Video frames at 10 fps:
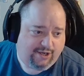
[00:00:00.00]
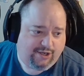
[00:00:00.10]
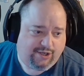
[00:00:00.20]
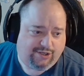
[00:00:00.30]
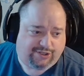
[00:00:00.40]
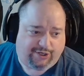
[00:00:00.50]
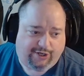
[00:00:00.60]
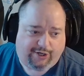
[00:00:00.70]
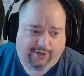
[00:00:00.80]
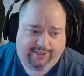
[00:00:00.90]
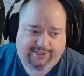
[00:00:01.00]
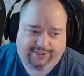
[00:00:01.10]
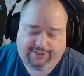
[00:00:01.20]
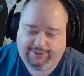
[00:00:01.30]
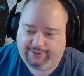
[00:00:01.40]
So you're going to
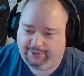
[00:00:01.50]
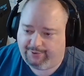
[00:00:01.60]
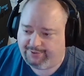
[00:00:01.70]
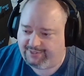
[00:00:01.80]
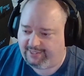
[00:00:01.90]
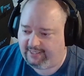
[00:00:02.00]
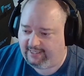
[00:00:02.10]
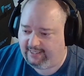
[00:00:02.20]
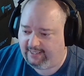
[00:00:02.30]
use the